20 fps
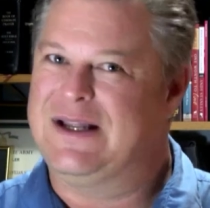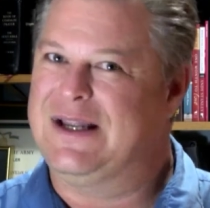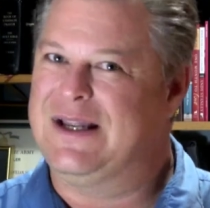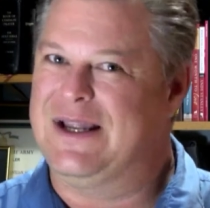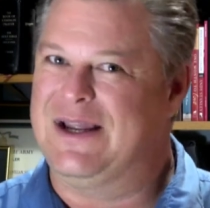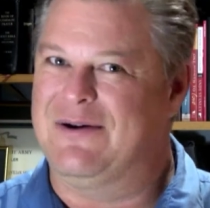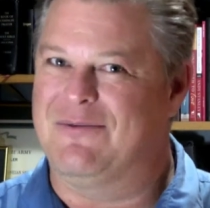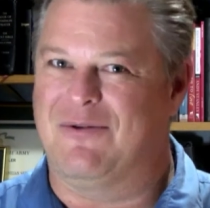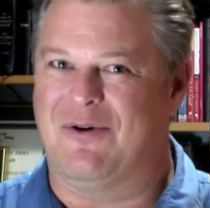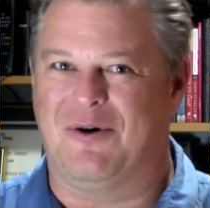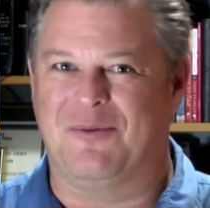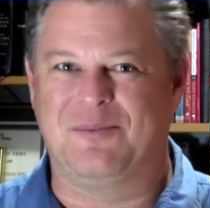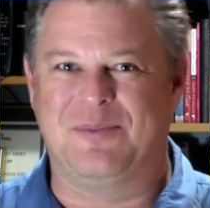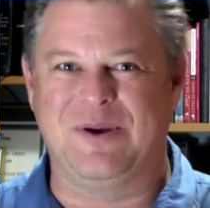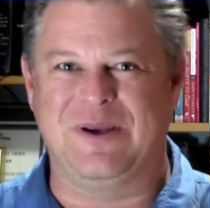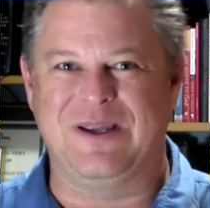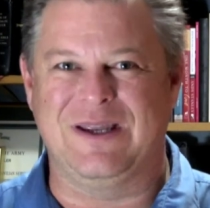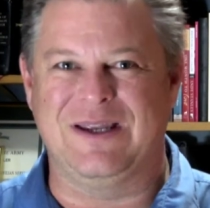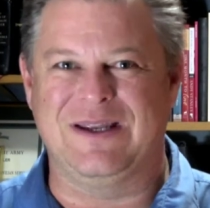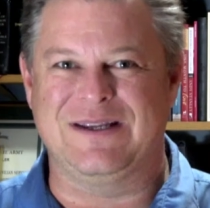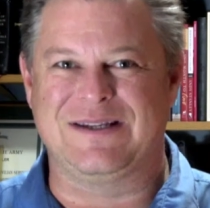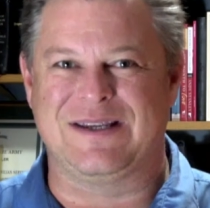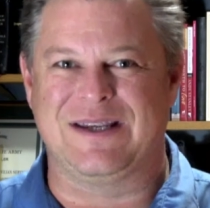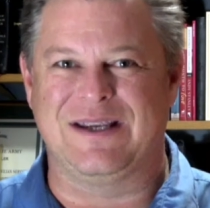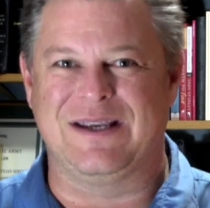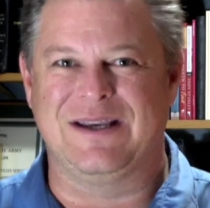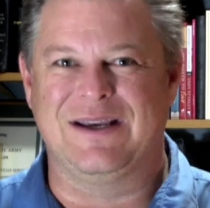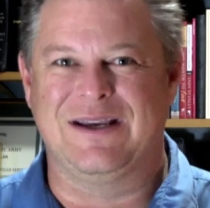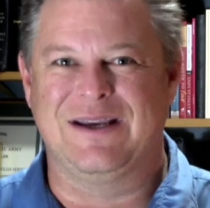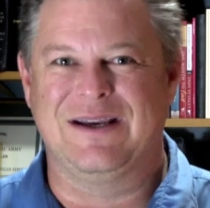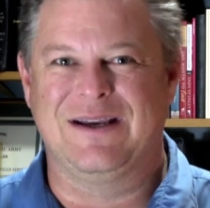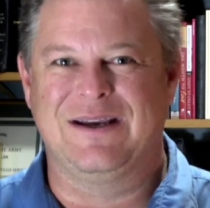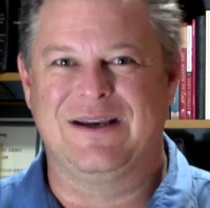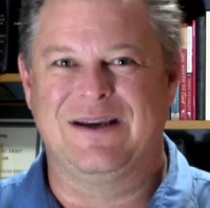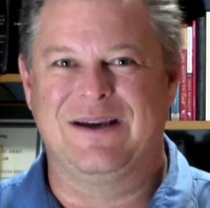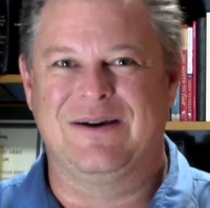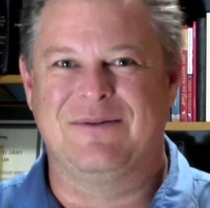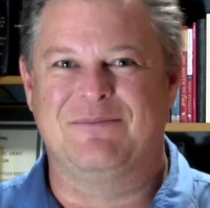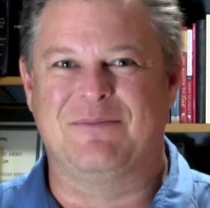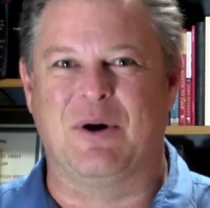It won't be easy,
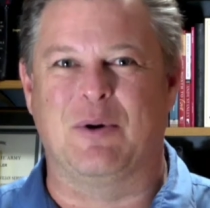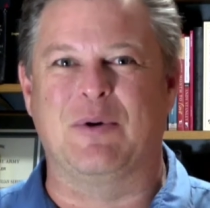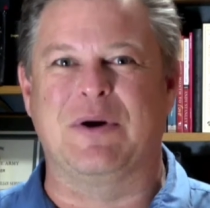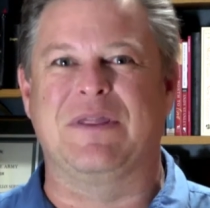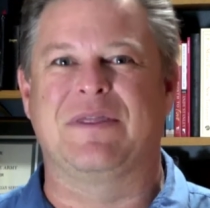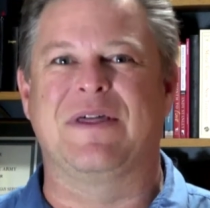but we